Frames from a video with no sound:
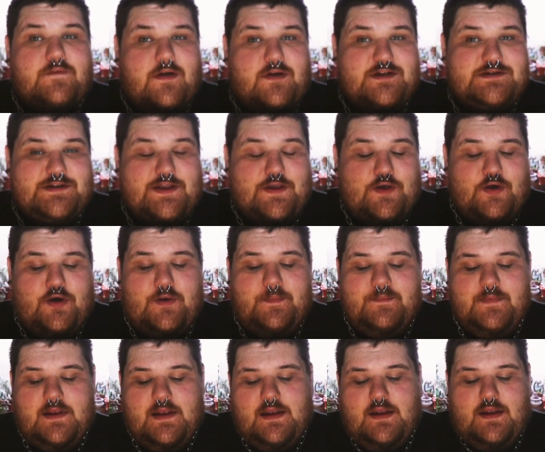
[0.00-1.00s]
very
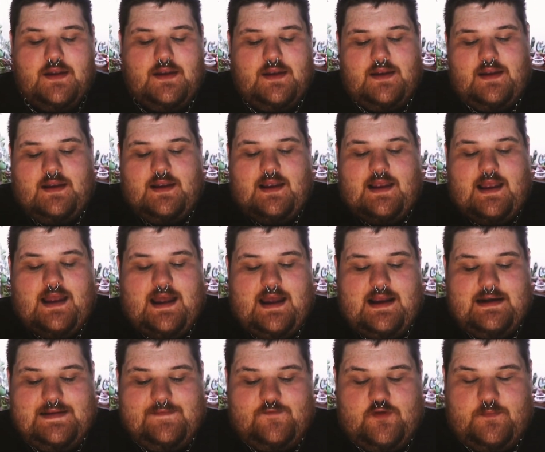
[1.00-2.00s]
secure.
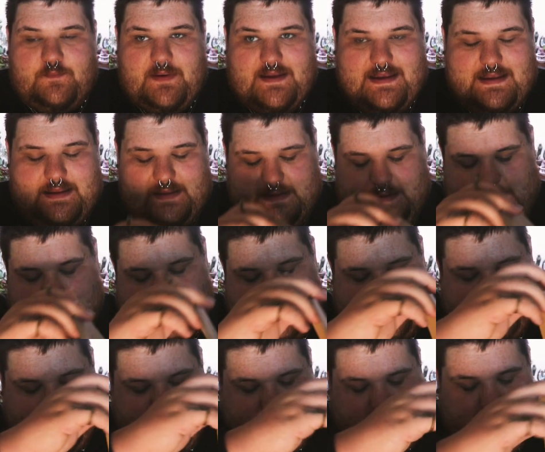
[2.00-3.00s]
And if you peek
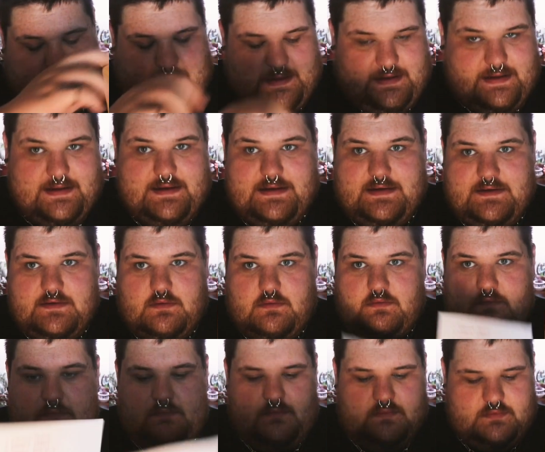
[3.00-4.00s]
inside,
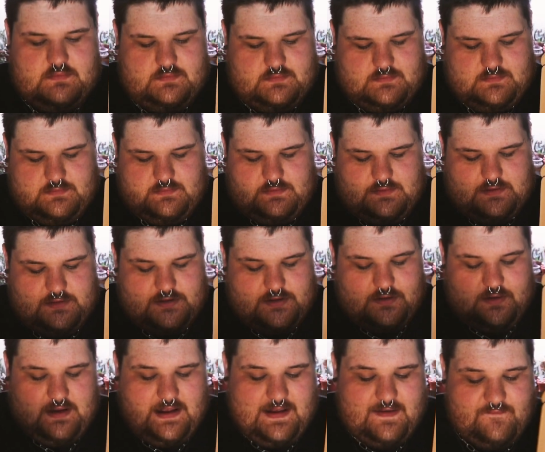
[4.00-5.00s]
ooh,
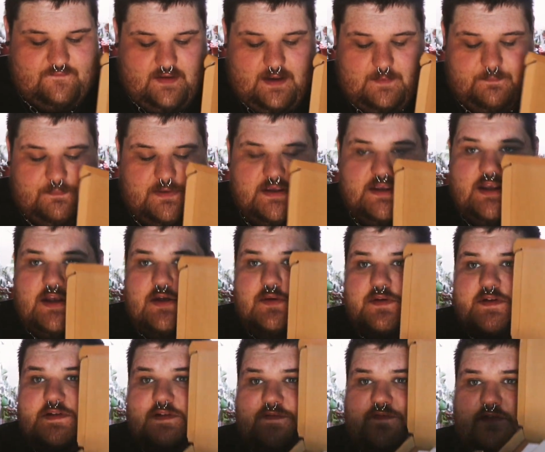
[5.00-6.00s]
you have a
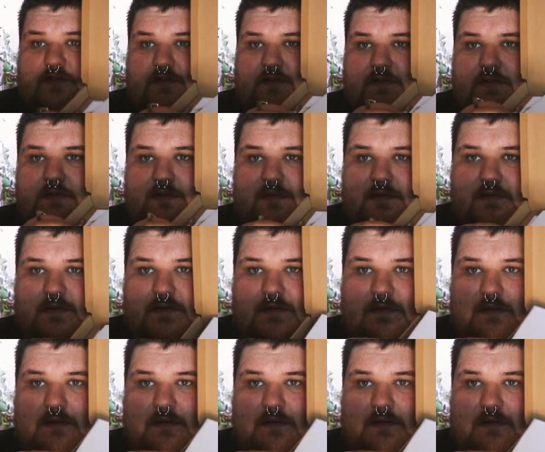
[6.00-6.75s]
beautiful,